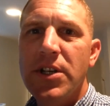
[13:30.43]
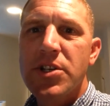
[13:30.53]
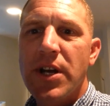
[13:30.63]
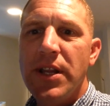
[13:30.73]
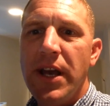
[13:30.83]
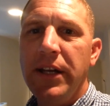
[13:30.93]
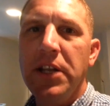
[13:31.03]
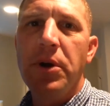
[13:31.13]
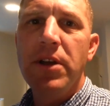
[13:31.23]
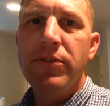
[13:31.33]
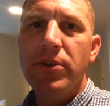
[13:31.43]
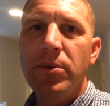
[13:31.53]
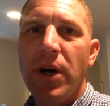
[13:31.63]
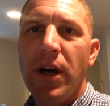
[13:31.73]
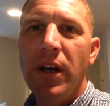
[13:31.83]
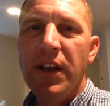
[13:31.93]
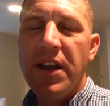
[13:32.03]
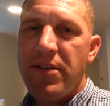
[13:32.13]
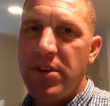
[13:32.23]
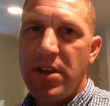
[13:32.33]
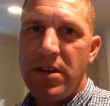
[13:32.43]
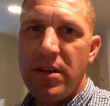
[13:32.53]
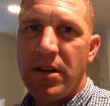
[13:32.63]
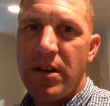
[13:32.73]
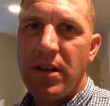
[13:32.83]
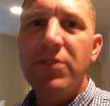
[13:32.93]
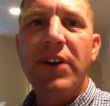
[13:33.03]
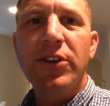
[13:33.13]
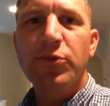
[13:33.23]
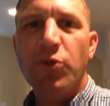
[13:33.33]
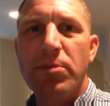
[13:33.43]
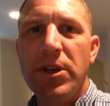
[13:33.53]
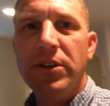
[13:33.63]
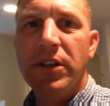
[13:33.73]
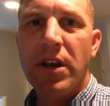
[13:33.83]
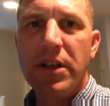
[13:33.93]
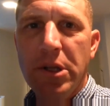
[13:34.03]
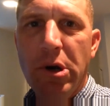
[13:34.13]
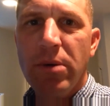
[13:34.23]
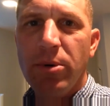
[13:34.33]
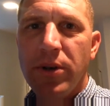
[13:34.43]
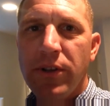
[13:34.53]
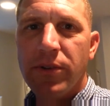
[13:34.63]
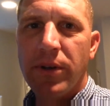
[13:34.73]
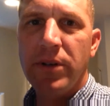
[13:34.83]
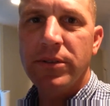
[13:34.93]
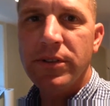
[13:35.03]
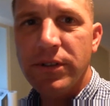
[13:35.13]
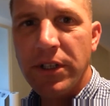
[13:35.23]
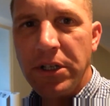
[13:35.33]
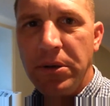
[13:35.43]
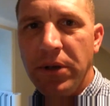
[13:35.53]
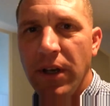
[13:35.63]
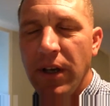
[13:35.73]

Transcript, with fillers: try that. Anyway, if you uh, have any uh, advice for me on carrying the carboys, so I don't, you know,